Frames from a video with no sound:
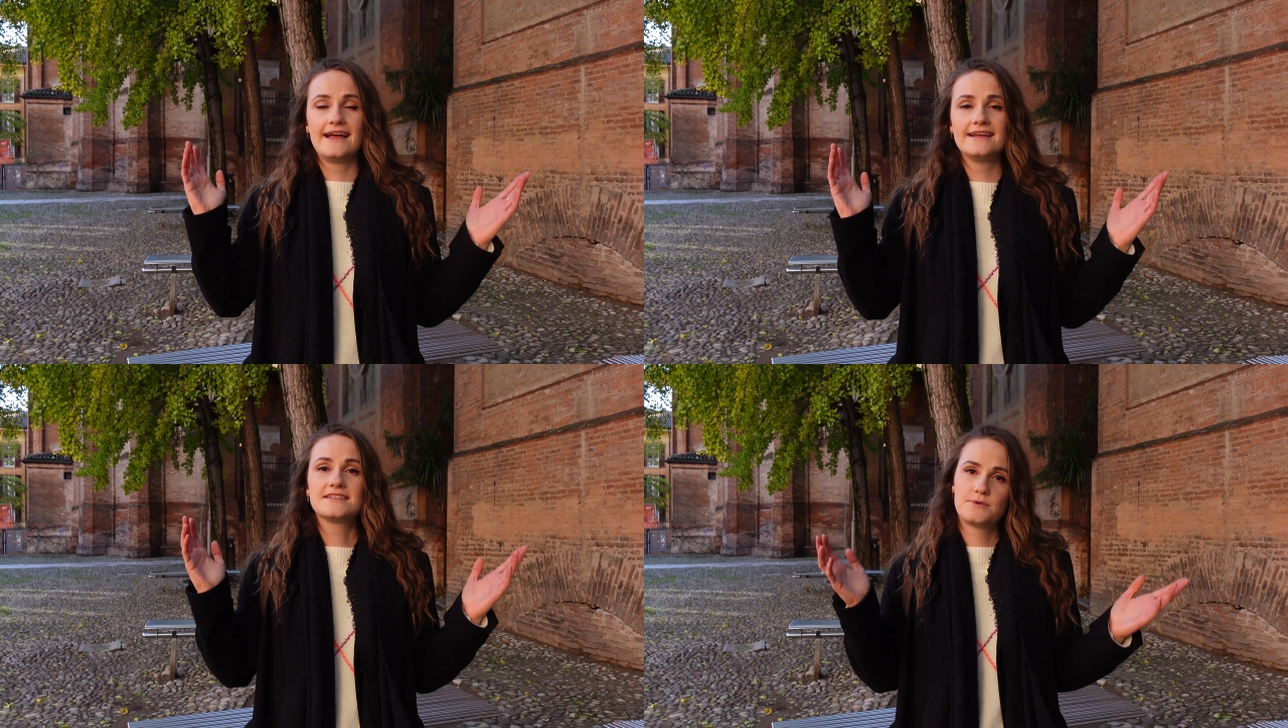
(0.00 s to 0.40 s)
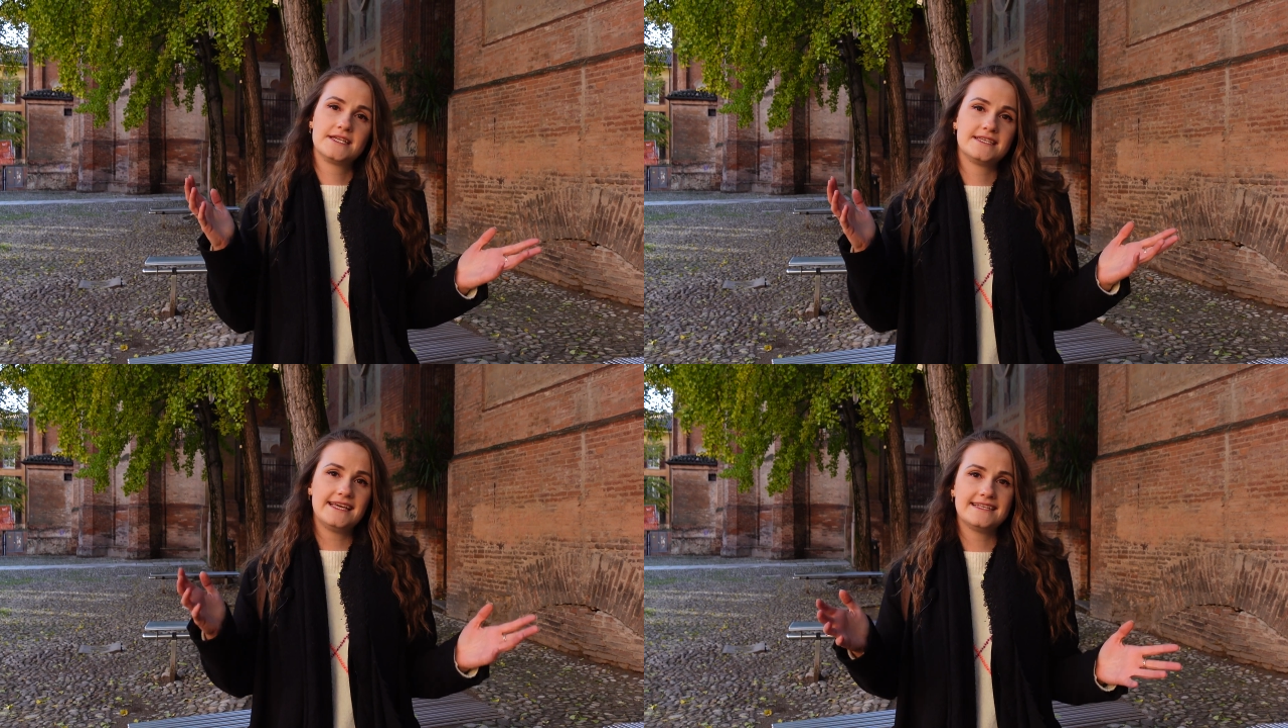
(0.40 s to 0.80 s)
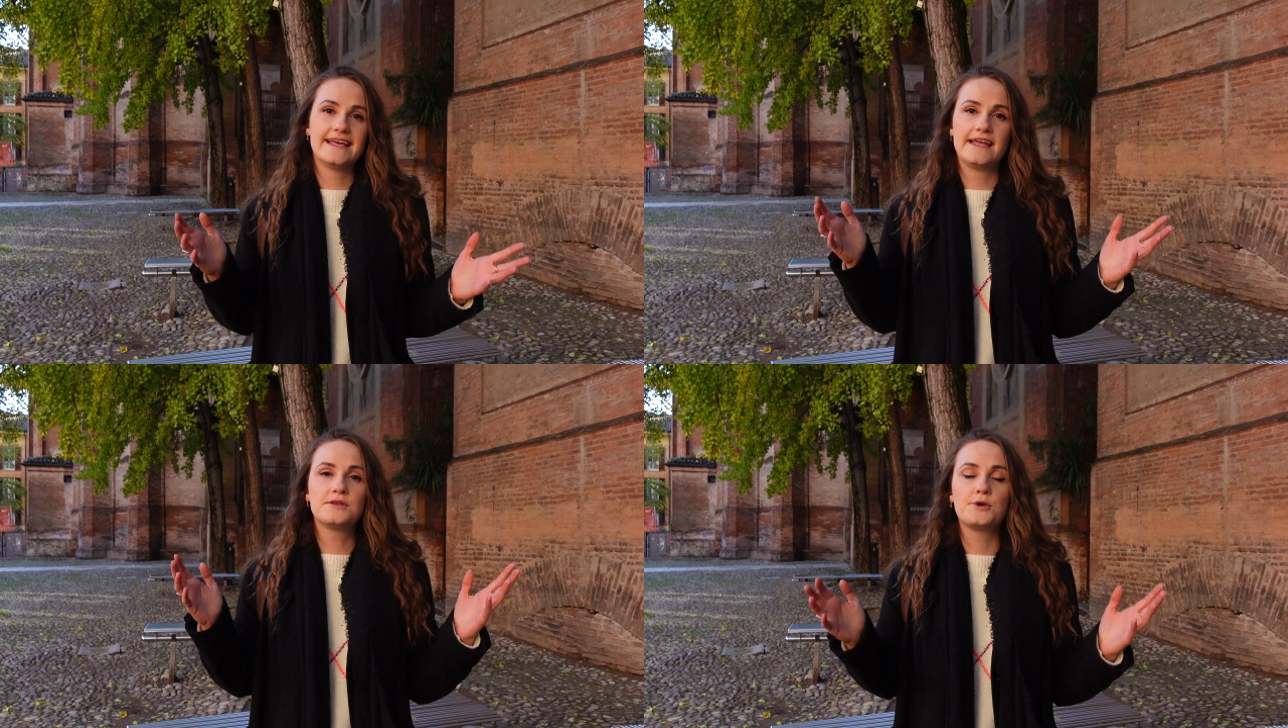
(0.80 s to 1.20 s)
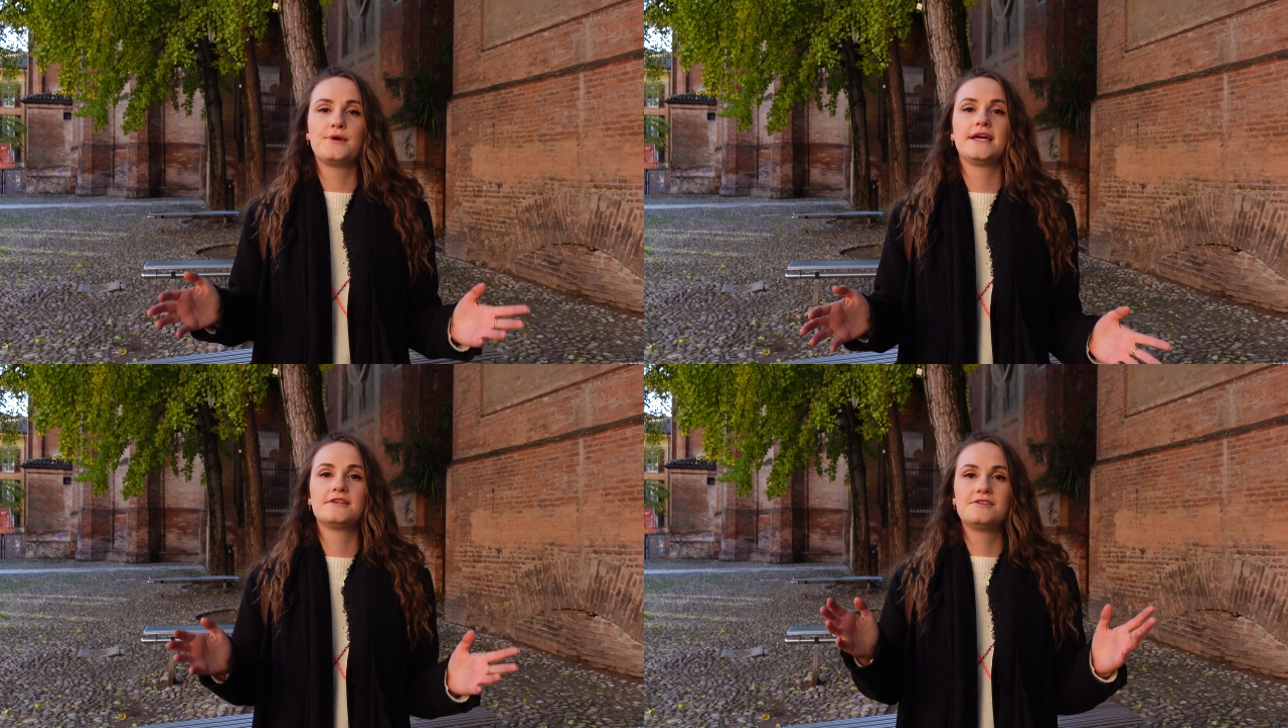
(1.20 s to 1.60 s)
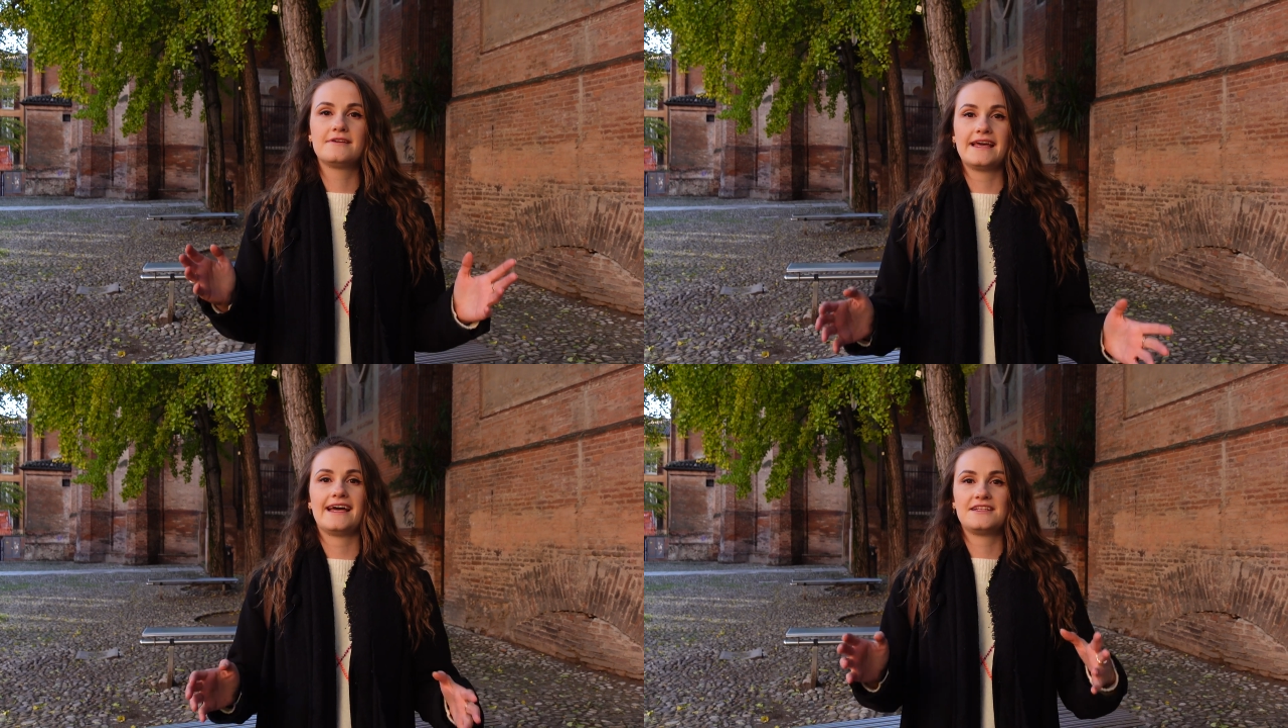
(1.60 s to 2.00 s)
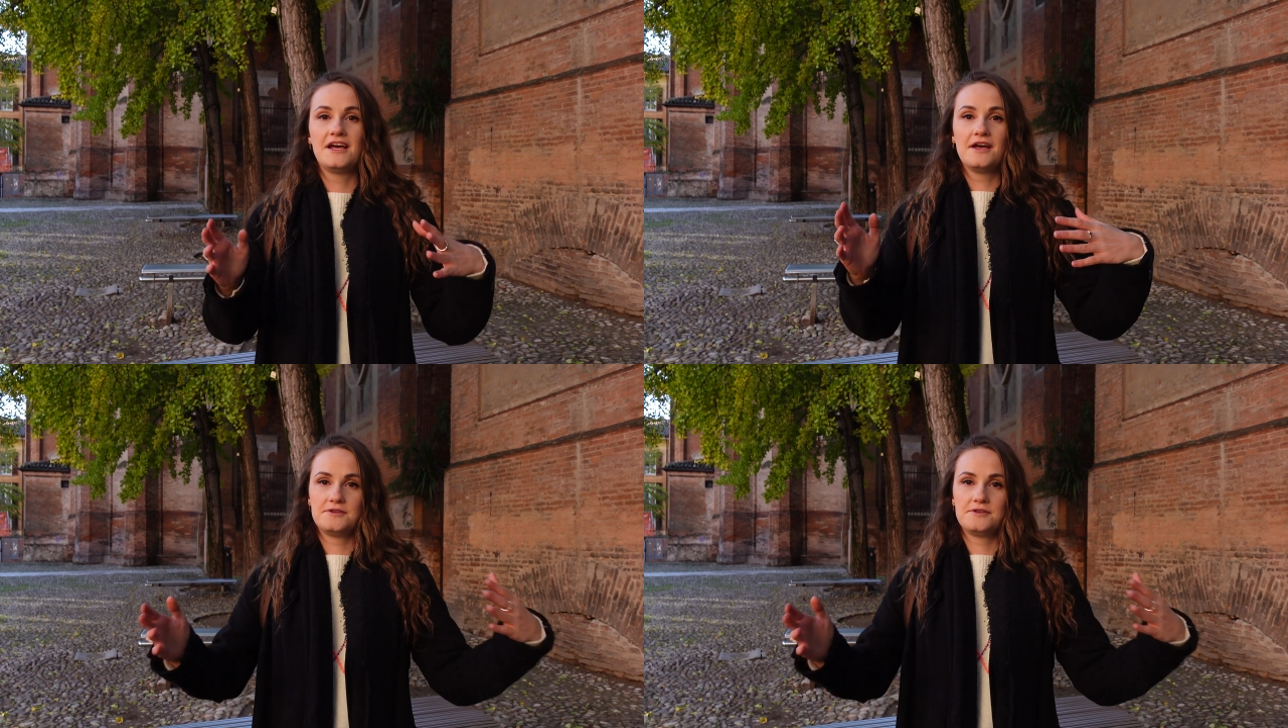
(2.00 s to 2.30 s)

it's quite easy and quick to get